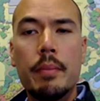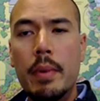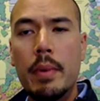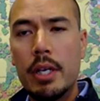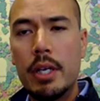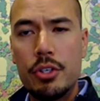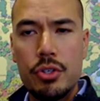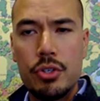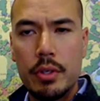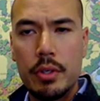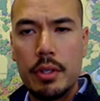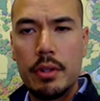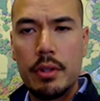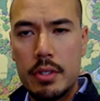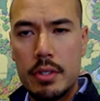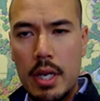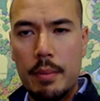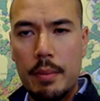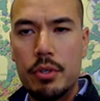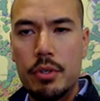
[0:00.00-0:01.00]
to make sure that
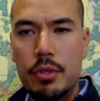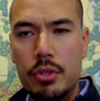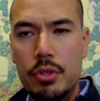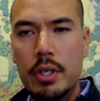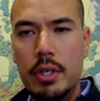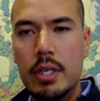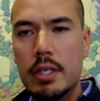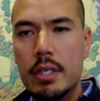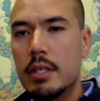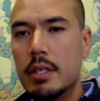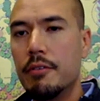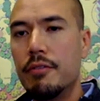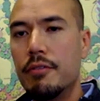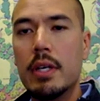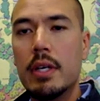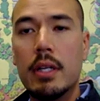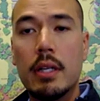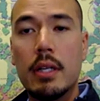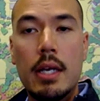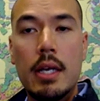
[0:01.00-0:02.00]
there's opportunities to
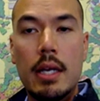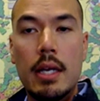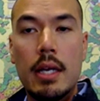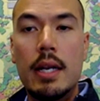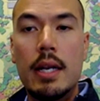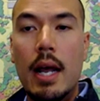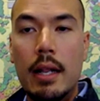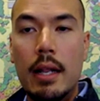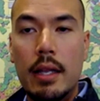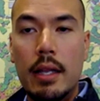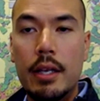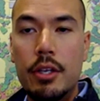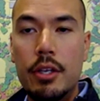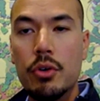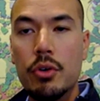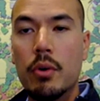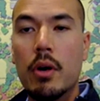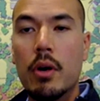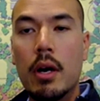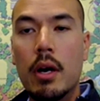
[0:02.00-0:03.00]
feel not like
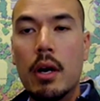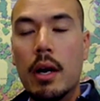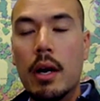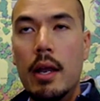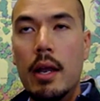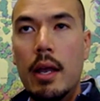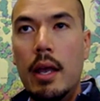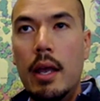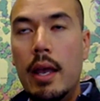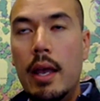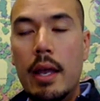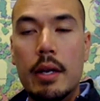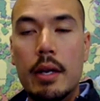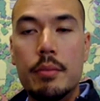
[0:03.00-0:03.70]
you are an